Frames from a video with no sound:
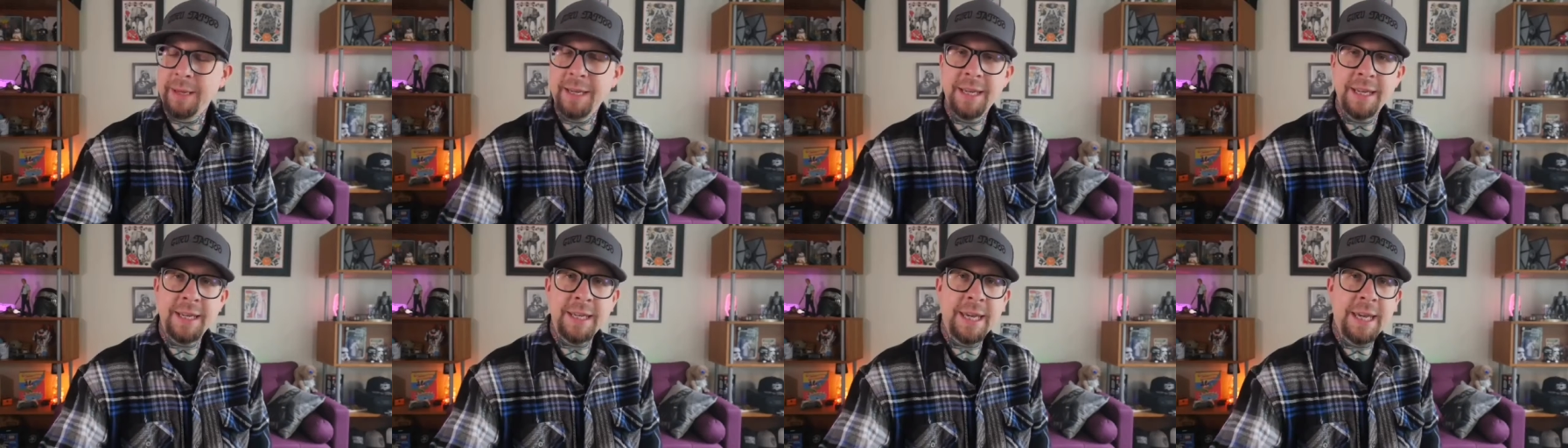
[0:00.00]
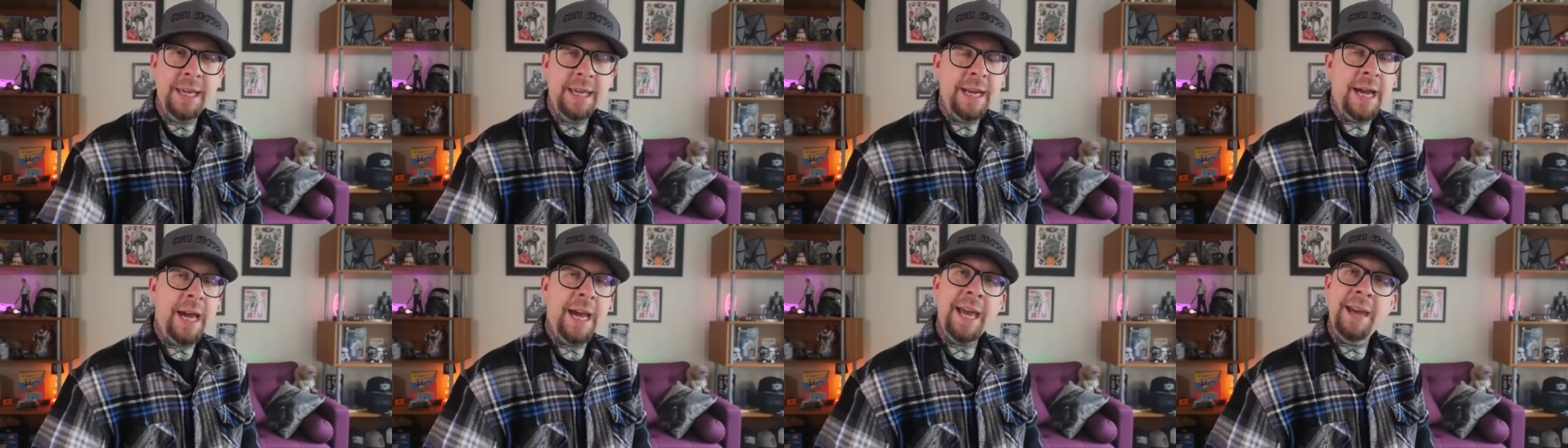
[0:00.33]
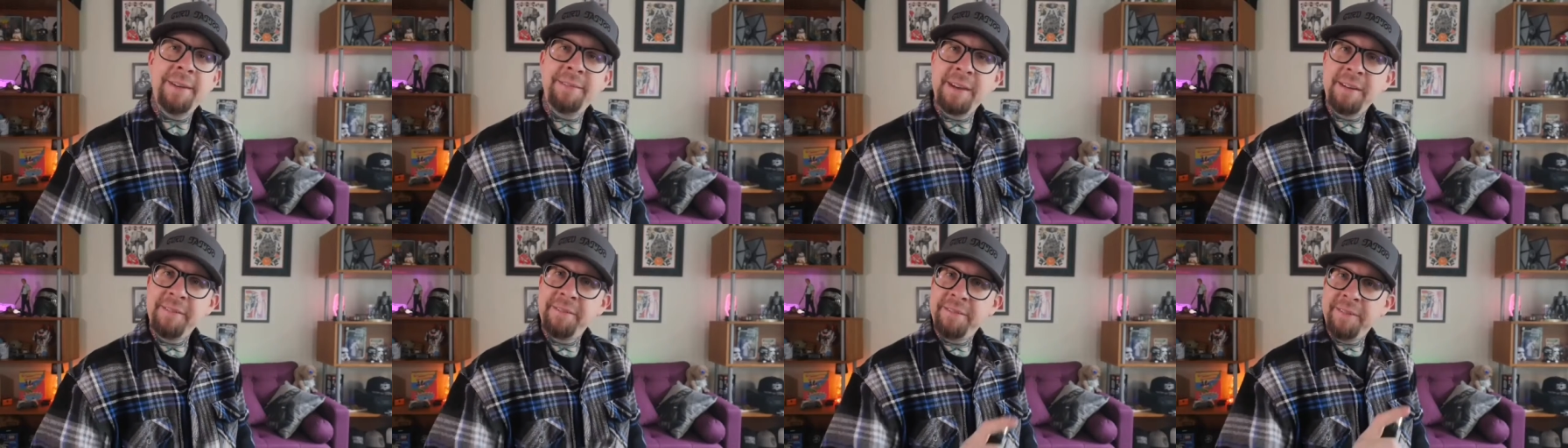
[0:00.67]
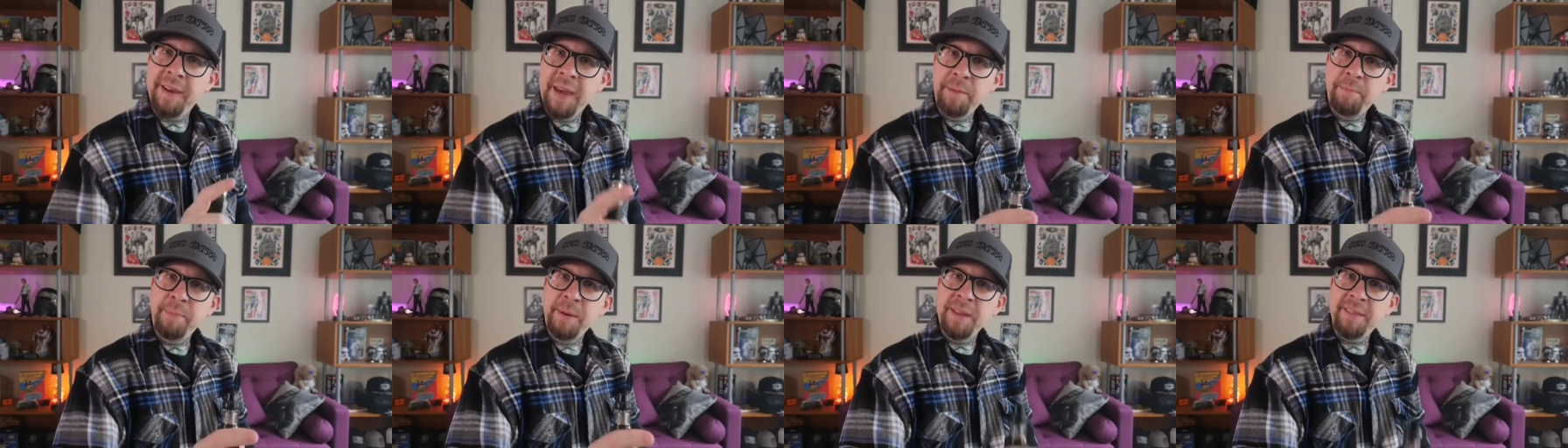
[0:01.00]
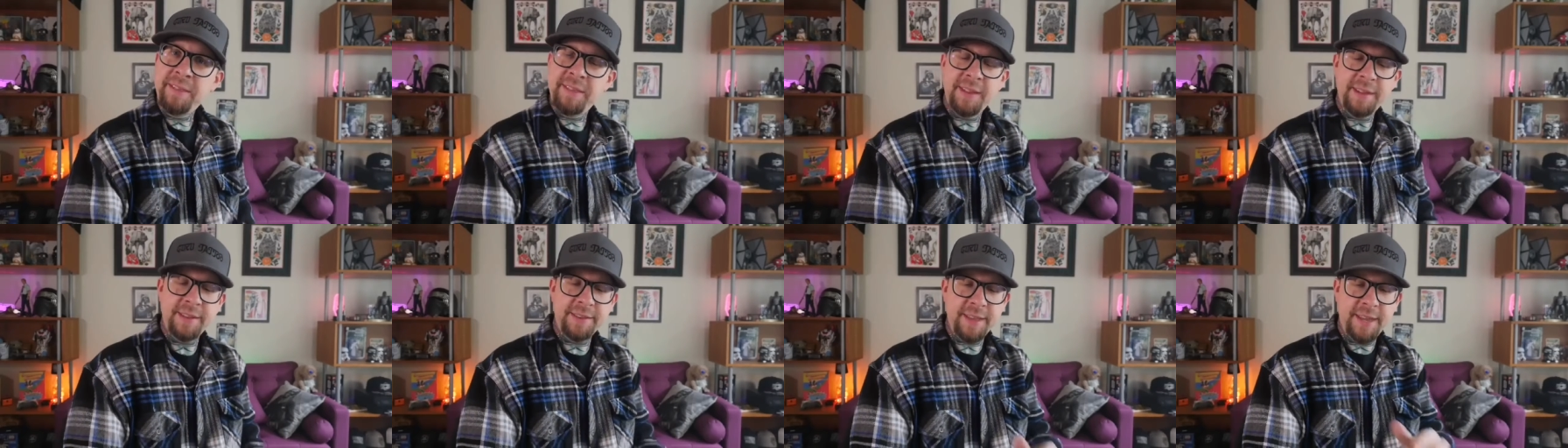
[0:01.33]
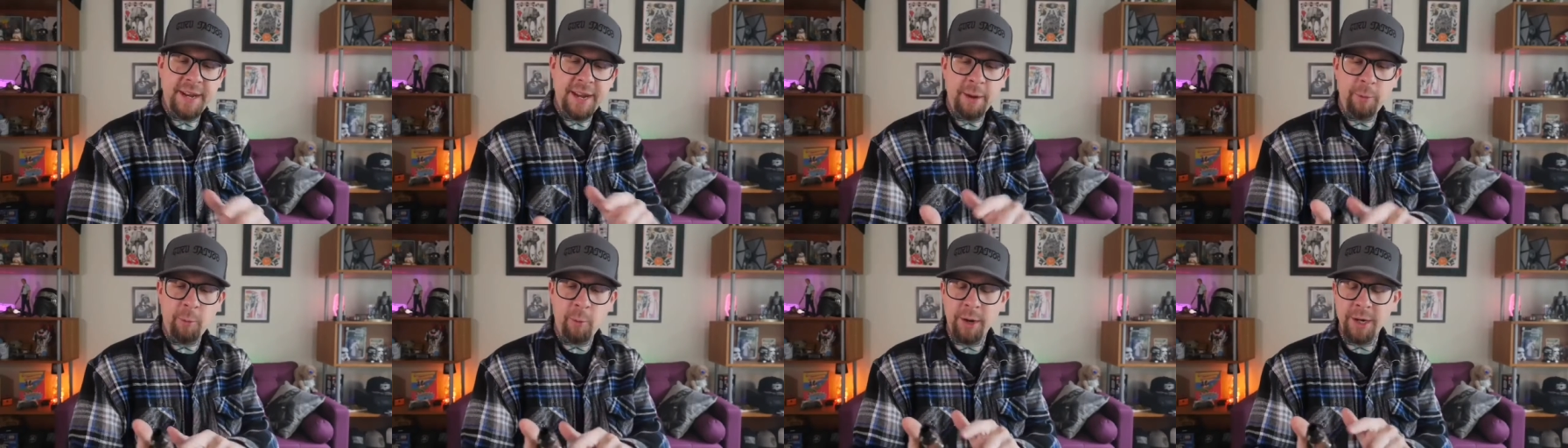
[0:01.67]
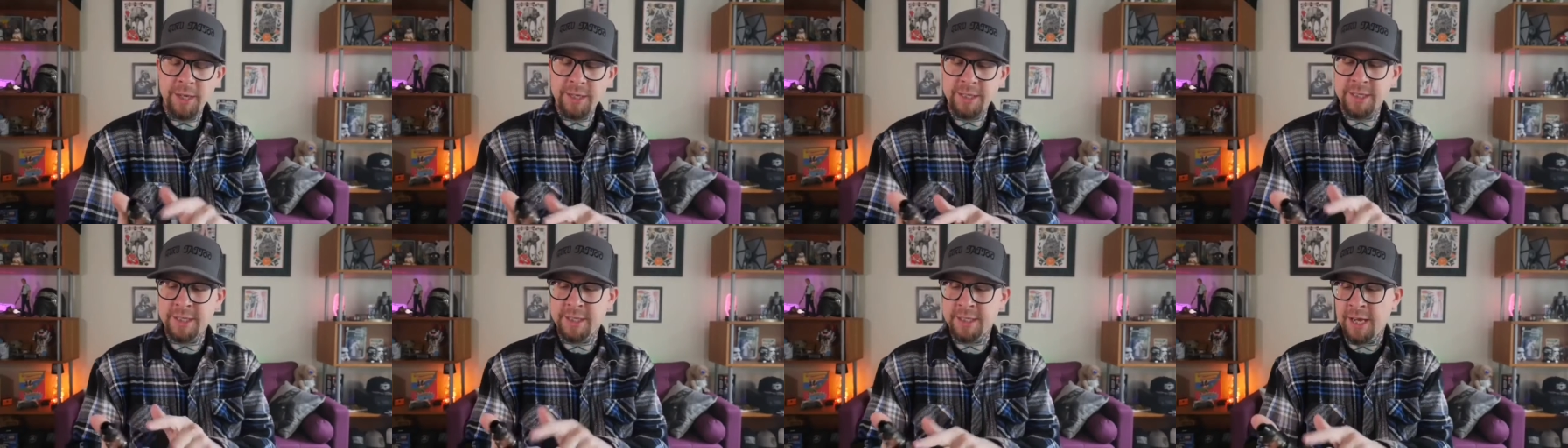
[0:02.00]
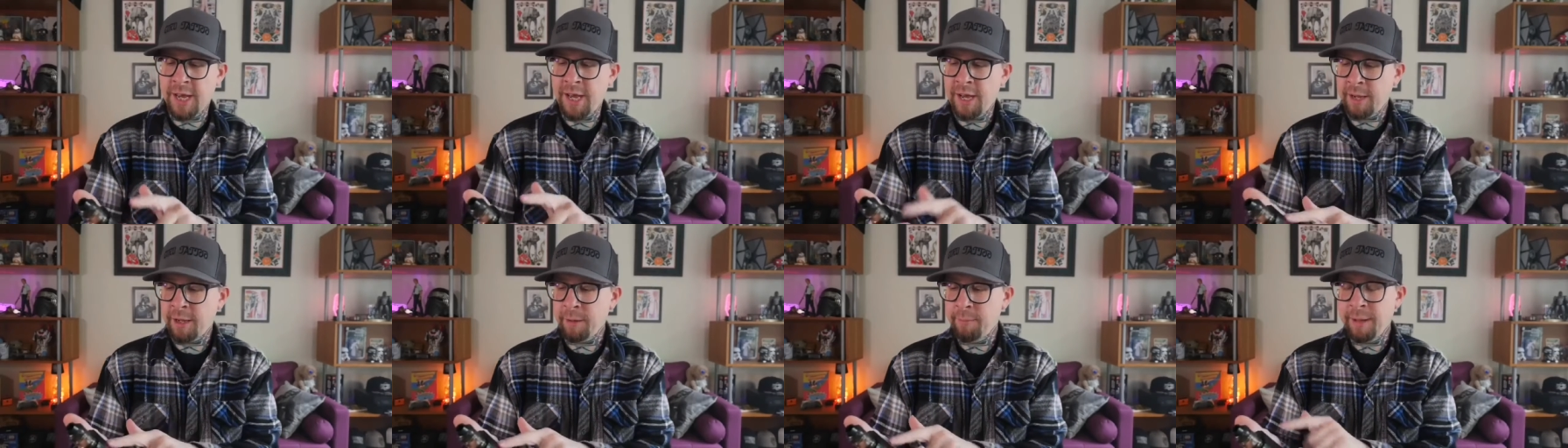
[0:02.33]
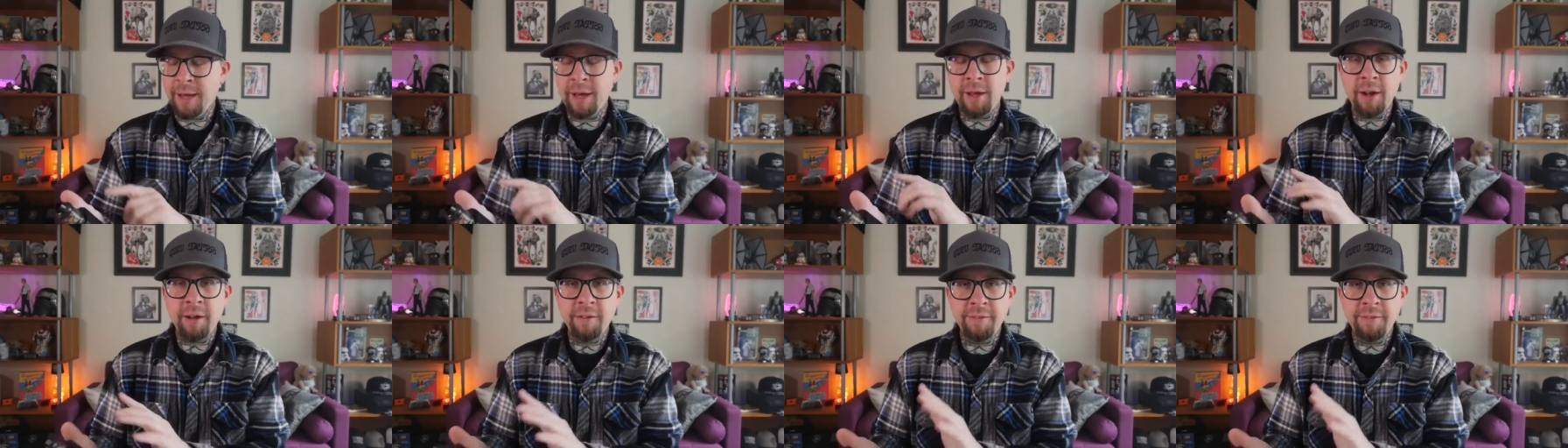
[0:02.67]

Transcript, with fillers: me again. I have a vapey thing that I wanted to talk about,